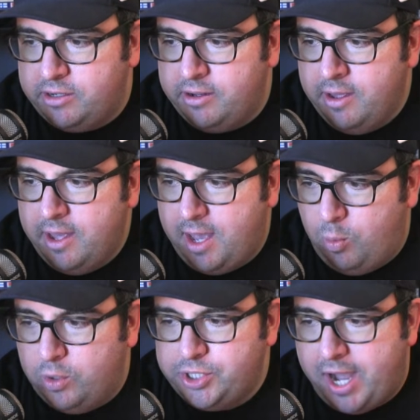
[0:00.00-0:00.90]
And
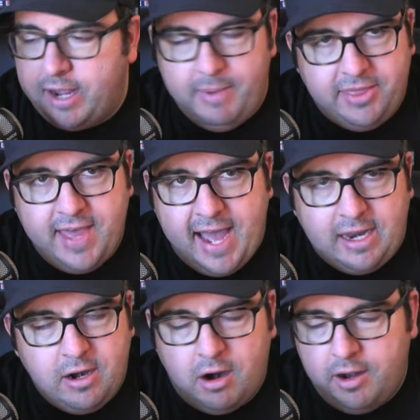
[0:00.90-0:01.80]
we'll talk about
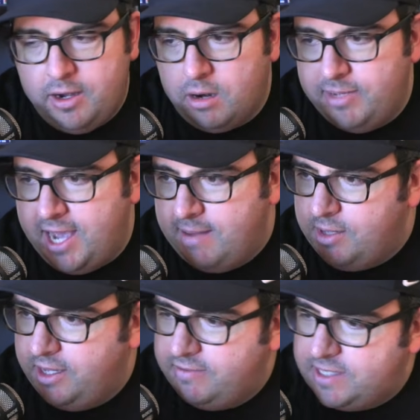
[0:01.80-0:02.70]
that in our
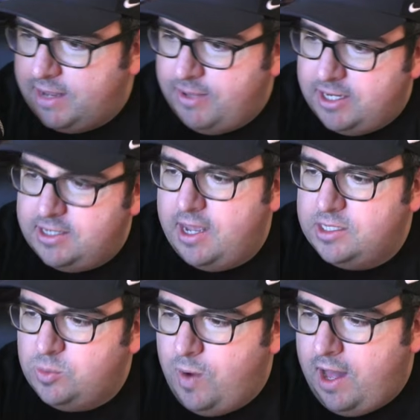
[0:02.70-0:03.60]
Beyond Belief segment
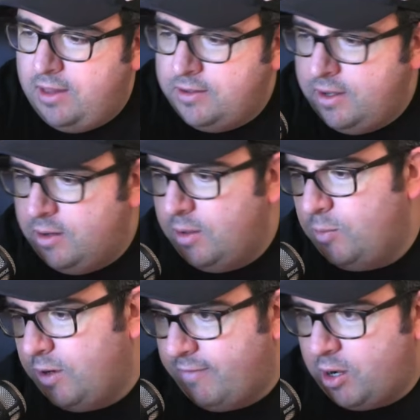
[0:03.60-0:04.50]
as well,
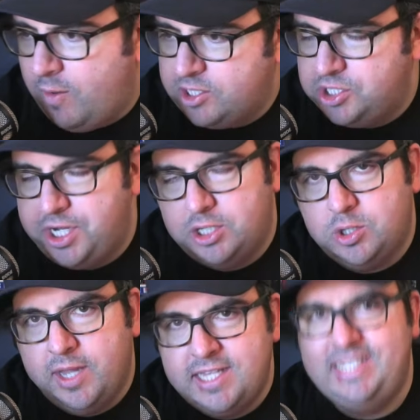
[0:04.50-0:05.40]
in one of our questions there.
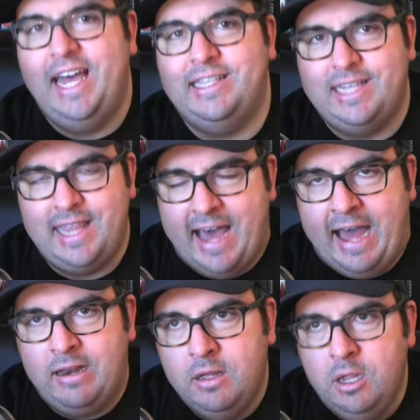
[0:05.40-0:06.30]
So let's get to
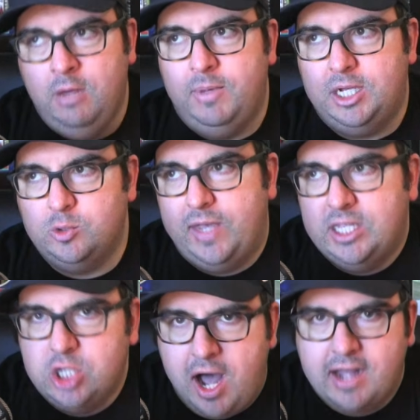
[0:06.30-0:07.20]
that, because we
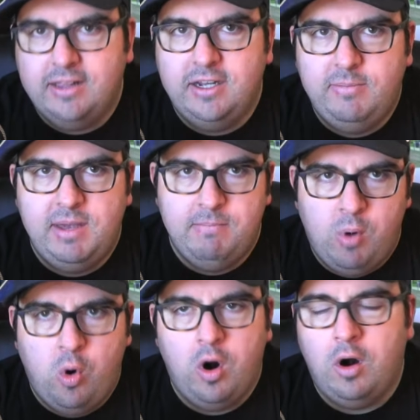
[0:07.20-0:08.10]
can talk a little bit
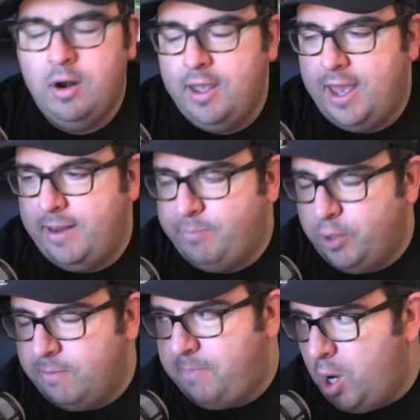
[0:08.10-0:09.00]
more and
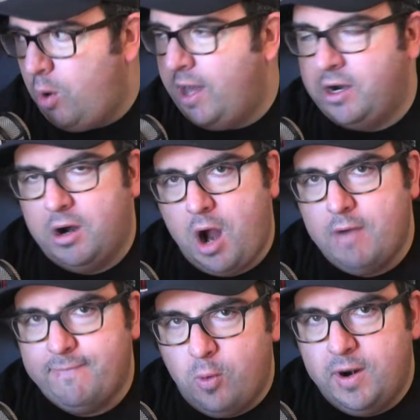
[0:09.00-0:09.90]
put a bow on
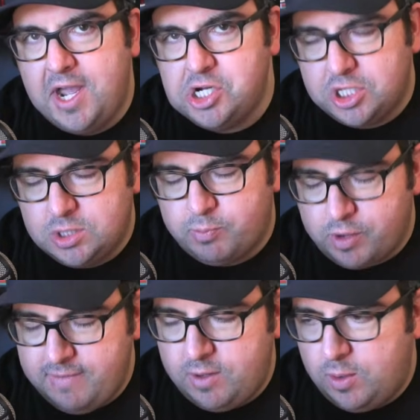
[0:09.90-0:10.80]
our Four Nations
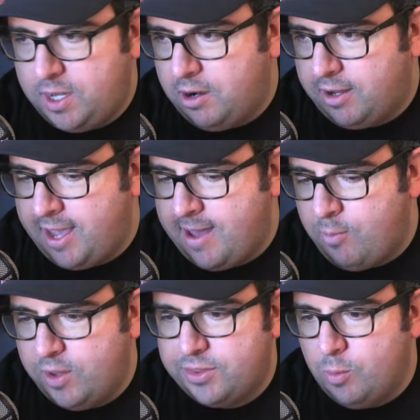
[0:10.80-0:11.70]
preview here,
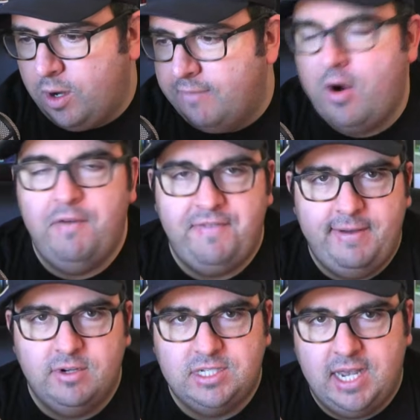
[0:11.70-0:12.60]
Cam, with one of our
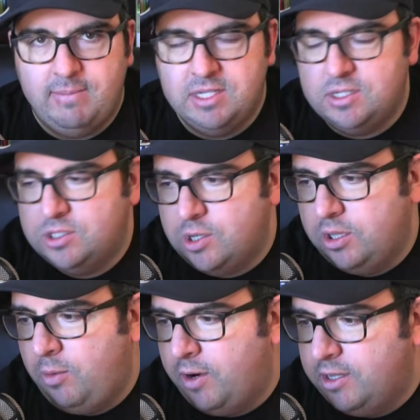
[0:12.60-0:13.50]
favorite segments, and
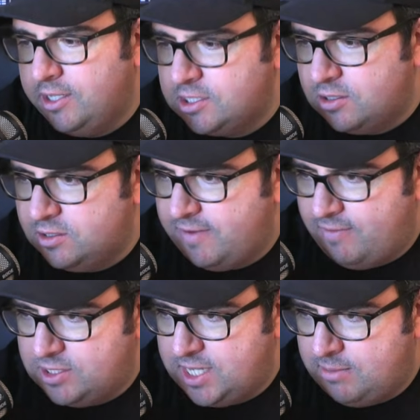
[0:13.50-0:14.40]
certainly one of the listeners'
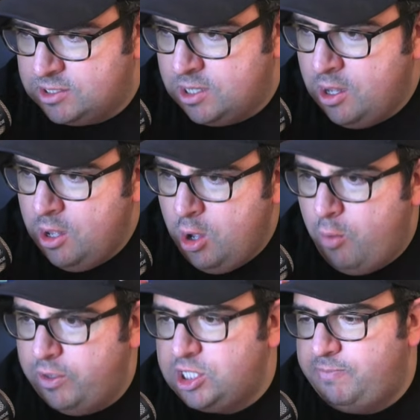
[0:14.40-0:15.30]
favorite segments,
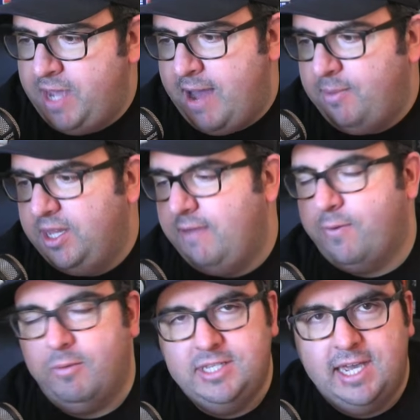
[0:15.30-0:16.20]
which is Beyond
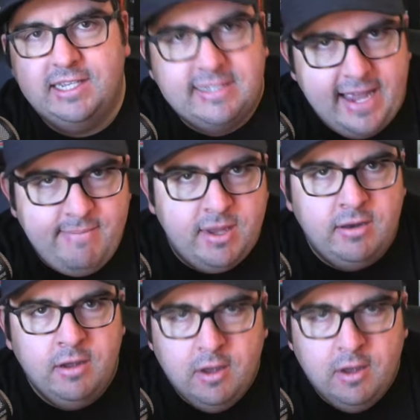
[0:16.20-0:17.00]
Belief, where we take a statement.